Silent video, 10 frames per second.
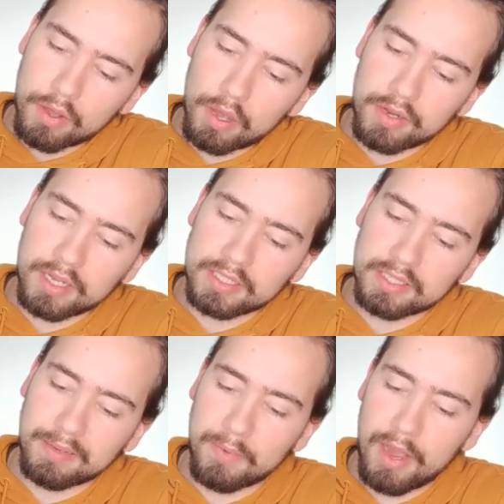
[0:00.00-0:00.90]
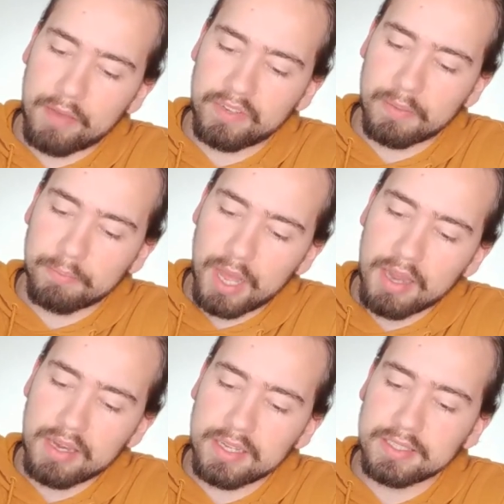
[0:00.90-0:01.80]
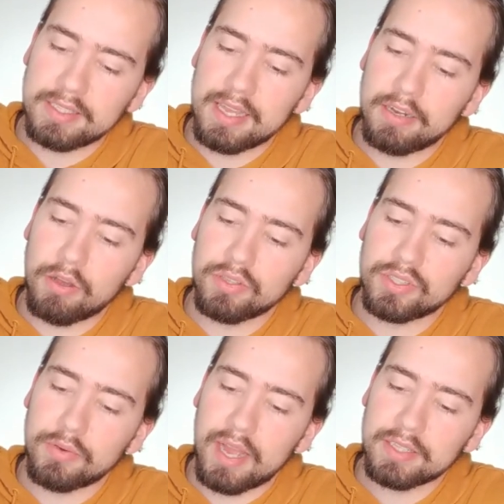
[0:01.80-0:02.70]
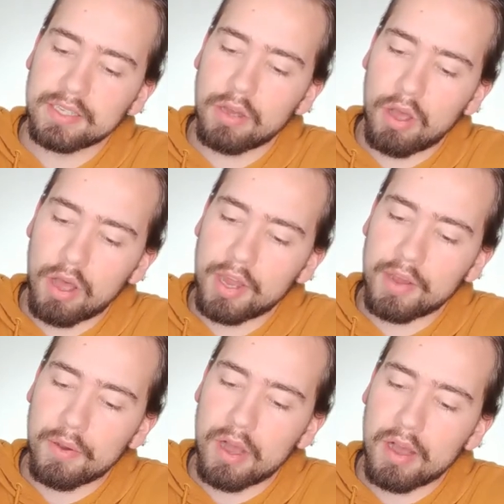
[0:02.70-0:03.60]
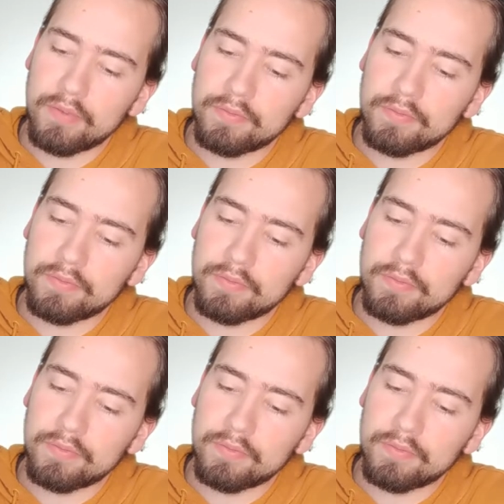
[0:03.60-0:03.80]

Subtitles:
A nice thing about having a button is that it also has an auto off.